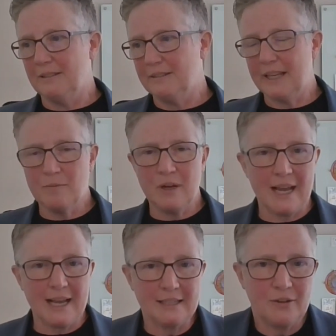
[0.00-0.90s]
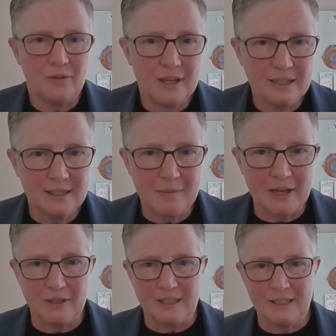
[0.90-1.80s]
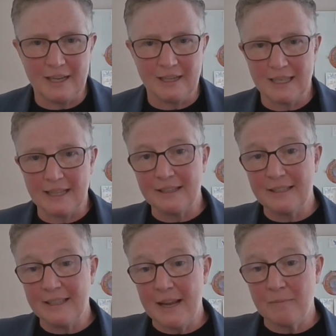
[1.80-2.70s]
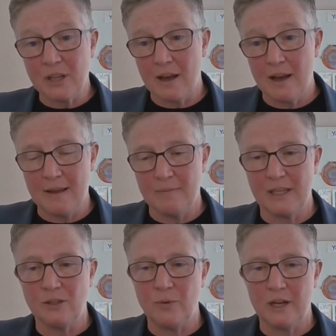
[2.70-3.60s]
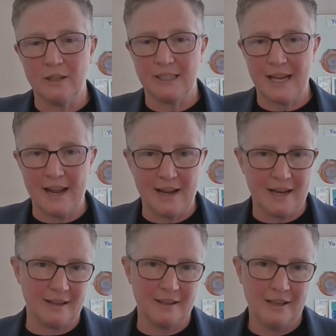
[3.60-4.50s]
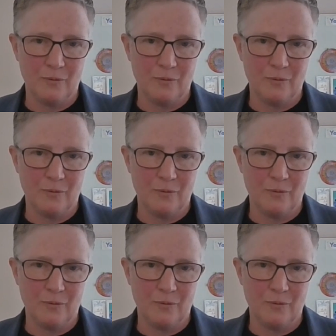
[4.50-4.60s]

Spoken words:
someone, I guess, who thinks about these things at the same time as we are saying